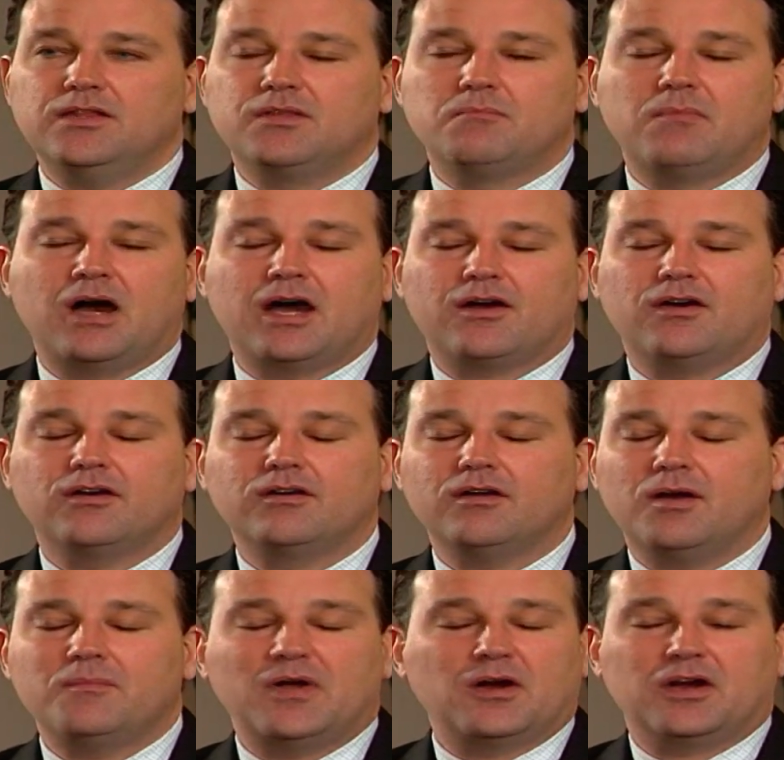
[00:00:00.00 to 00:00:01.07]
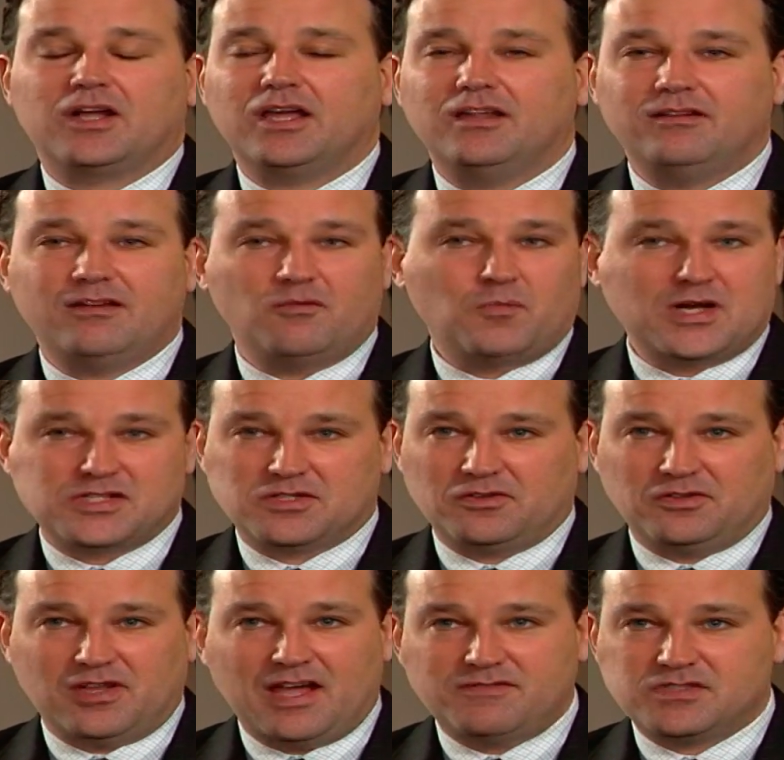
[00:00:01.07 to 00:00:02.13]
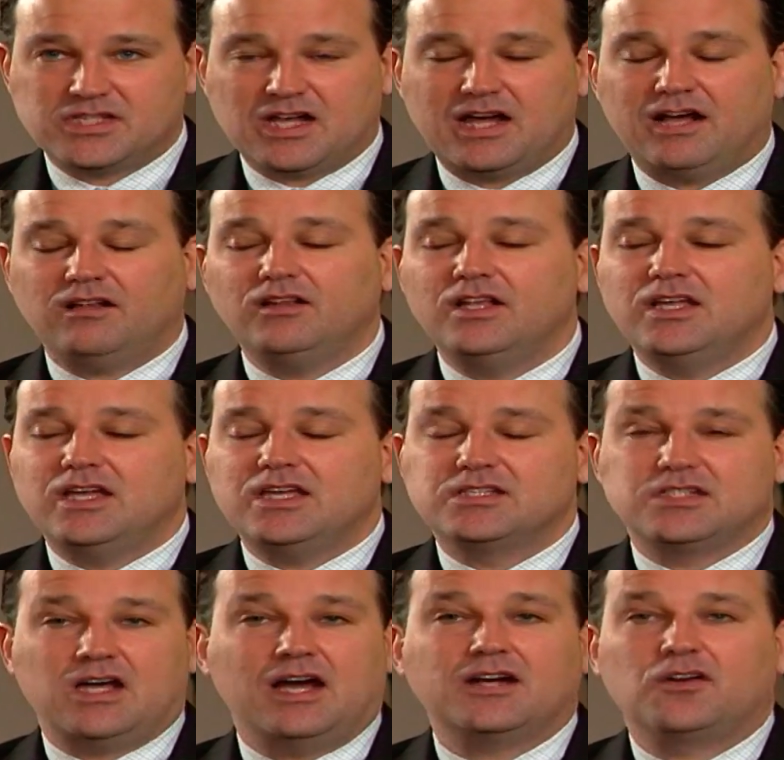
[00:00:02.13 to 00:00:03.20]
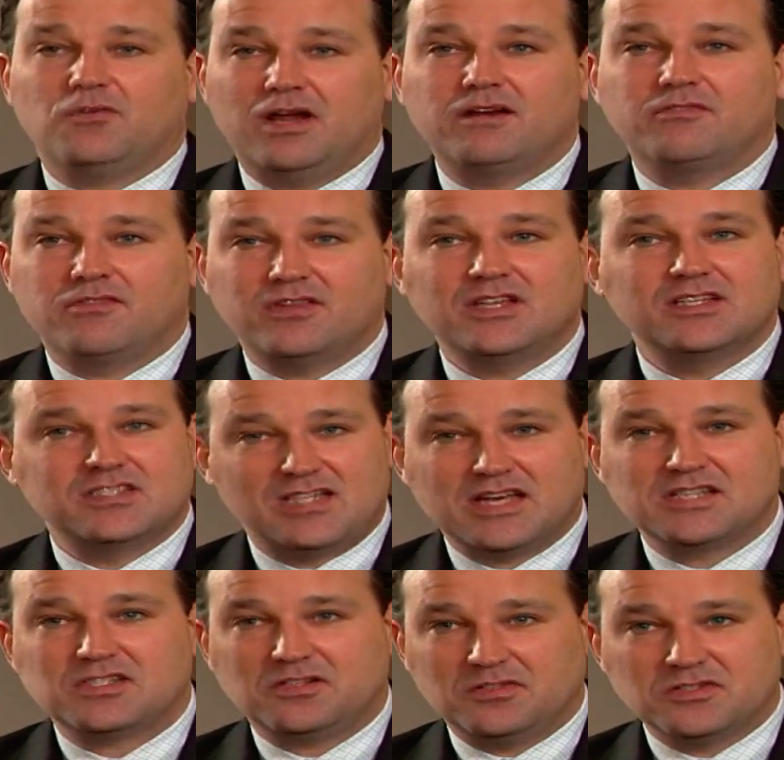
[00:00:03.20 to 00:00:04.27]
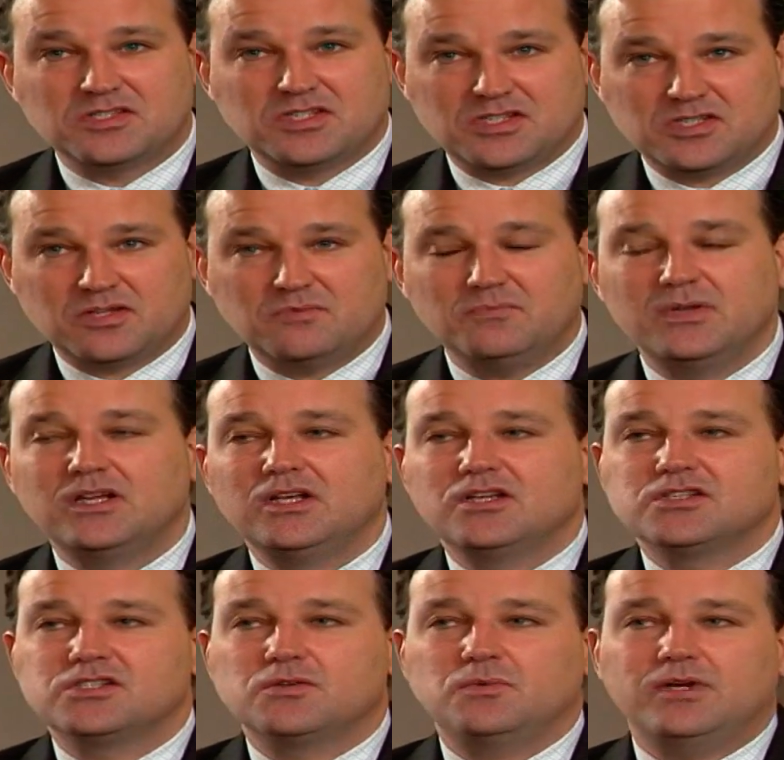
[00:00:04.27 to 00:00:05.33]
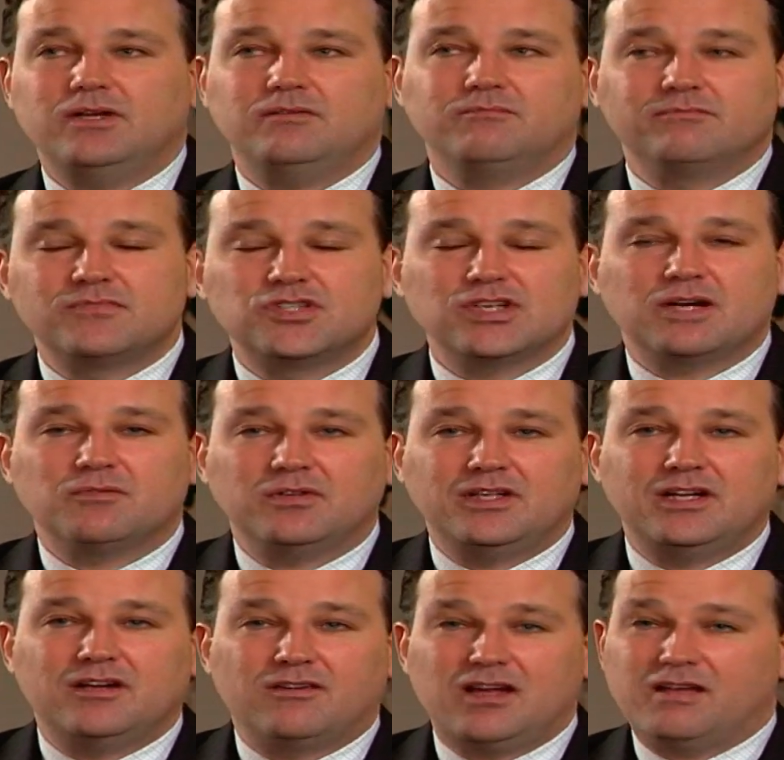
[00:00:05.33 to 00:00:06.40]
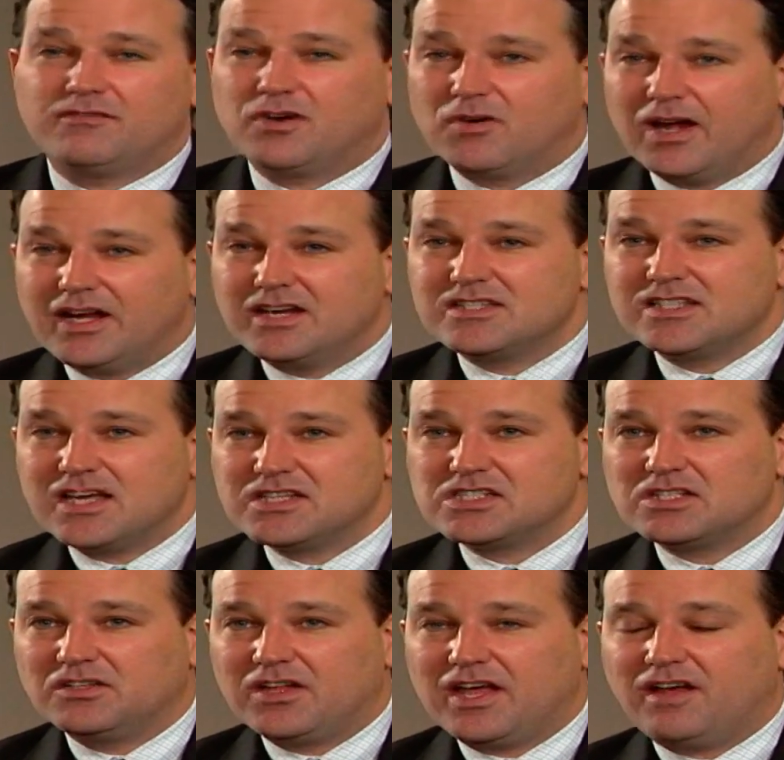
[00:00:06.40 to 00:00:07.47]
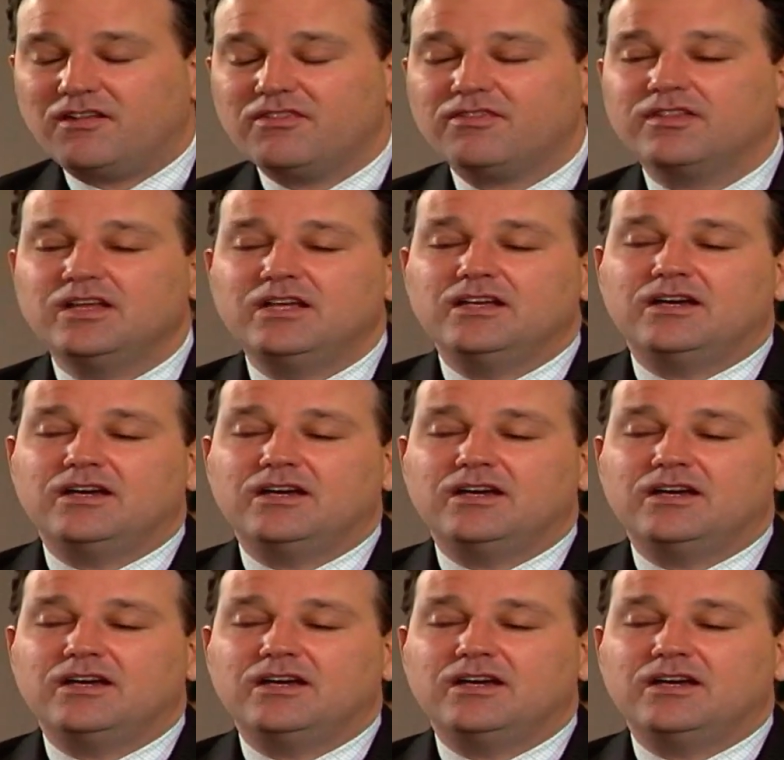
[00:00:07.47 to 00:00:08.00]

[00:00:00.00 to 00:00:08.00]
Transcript: The modern American and Western lifestyle is not great for the intestinal system. So we generally don't have great intestinal health.